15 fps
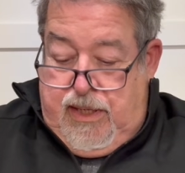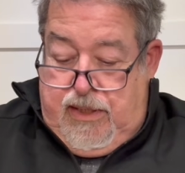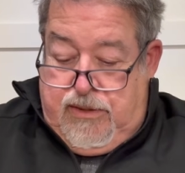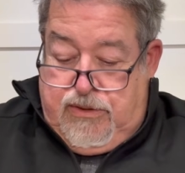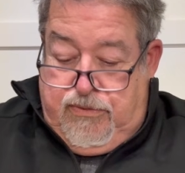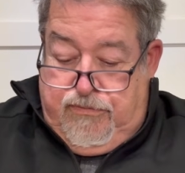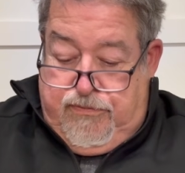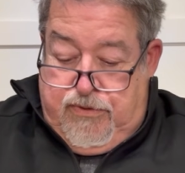
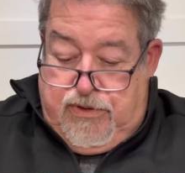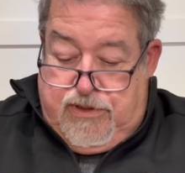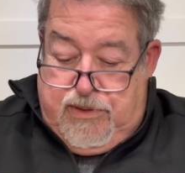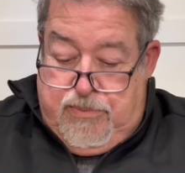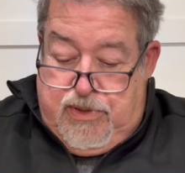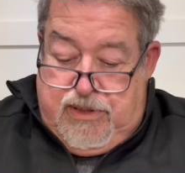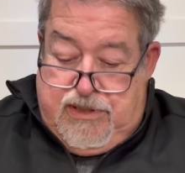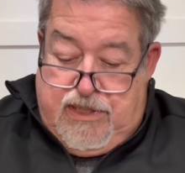So first I'm
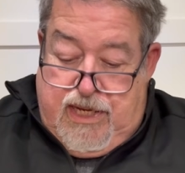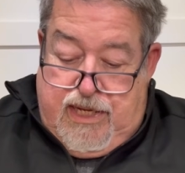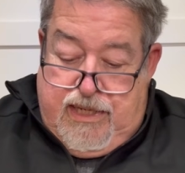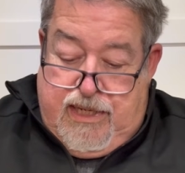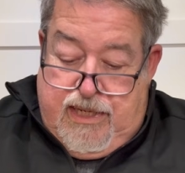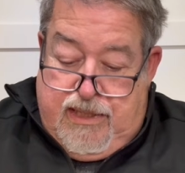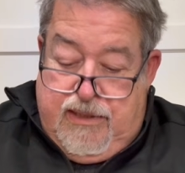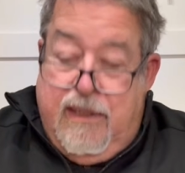going to tie
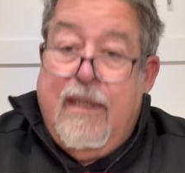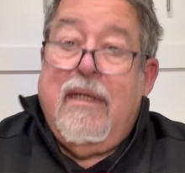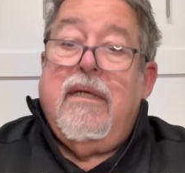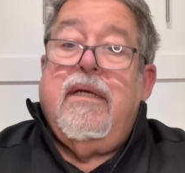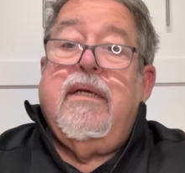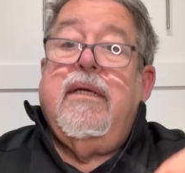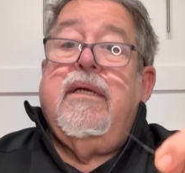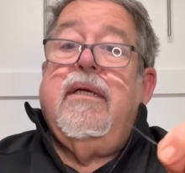on
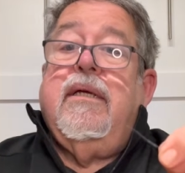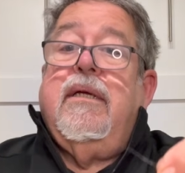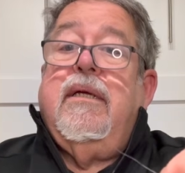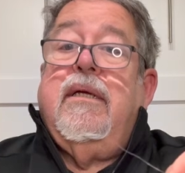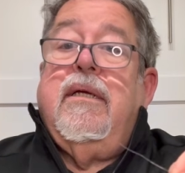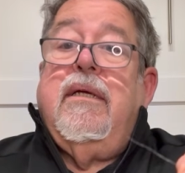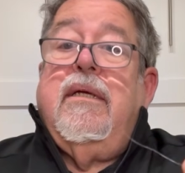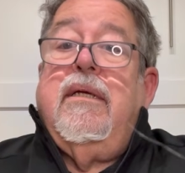
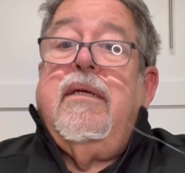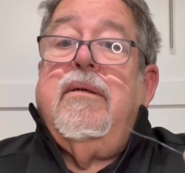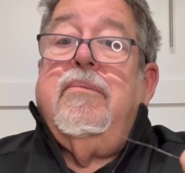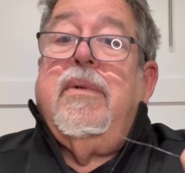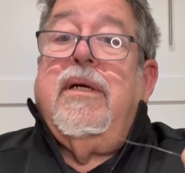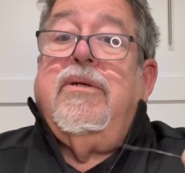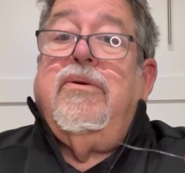my